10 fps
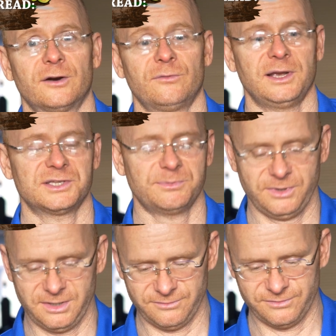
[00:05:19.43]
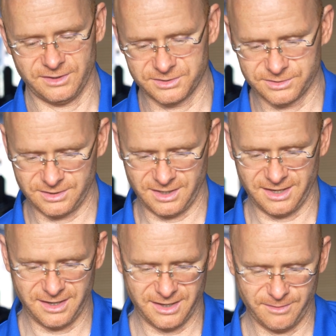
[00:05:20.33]
recipe of this
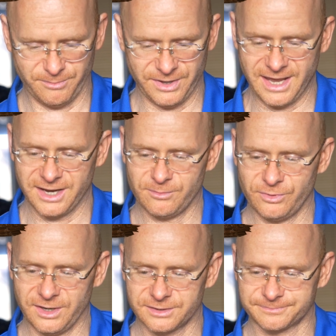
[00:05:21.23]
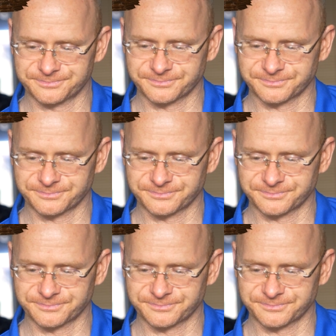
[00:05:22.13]
banana bread.